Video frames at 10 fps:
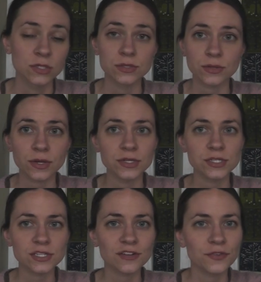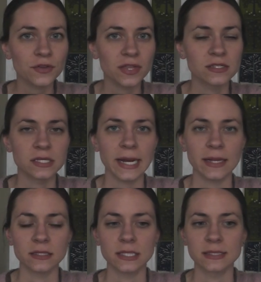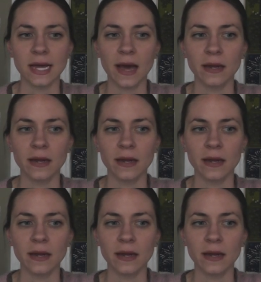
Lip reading: So there are just a few things that Alice does